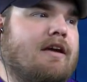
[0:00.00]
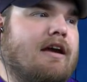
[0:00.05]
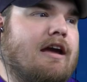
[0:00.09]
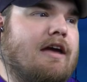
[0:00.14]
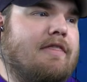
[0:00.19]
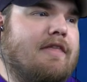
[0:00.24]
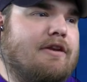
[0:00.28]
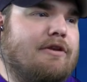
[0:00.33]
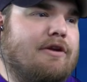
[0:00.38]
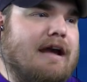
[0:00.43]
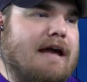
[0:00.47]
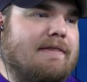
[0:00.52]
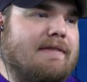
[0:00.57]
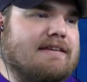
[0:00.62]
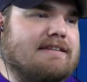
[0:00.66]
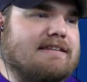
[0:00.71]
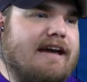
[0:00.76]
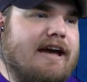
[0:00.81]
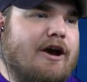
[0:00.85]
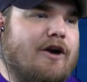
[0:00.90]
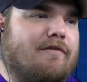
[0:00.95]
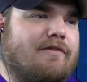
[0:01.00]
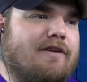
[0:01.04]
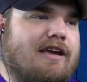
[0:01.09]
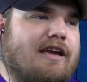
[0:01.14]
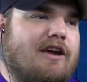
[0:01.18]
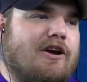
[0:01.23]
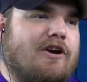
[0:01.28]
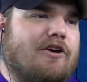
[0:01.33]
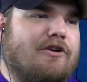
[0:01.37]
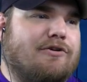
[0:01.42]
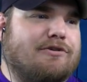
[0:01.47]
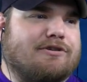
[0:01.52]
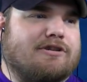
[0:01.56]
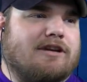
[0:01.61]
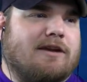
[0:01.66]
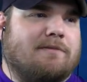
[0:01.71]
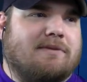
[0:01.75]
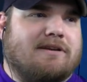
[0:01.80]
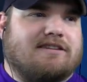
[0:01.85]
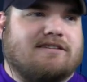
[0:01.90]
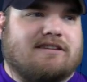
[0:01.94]
And then you got this guy over here who's
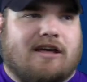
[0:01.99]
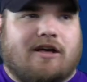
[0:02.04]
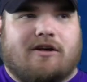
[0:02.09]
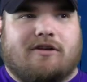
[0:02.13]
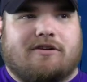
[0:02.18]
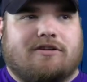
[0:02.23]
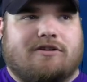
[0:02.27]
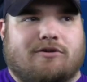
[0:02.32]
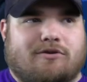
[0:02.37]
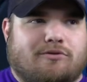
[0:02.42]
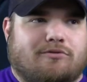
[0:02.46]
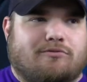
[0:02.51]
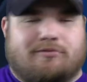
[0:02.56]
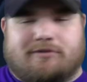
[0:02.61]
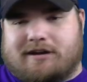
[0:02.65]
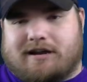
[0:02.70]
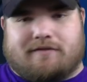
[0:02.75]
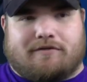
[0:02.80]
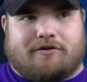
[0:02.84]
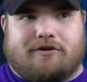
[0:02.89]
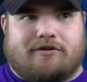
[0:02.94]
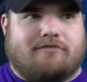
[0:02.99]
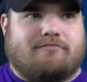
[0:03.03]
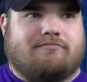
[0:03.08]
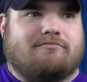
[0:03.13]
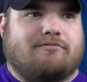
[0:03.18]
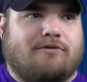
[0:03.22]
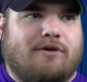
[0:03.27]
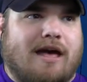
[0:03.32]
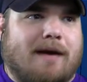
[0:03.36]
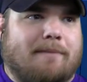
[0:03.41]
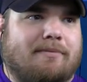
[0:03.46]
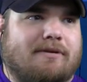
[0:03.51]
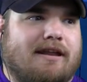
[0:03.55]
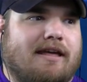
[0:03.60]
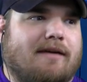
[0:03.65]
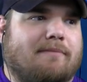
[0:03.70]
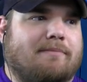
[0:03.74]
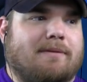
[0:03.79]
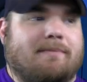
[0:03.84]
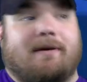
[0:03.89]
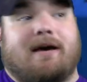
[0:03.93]
going to be selling you whatever you happen
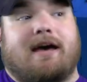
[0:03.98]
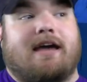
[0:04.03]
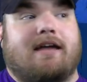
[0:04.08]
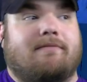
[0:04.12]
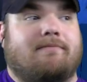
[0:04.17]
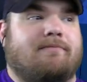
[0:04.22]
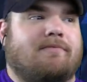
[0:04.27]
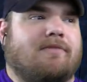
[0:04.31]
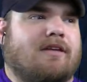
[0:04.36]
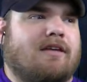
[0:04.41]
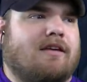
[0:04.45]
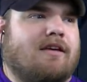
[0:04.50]
to be buying.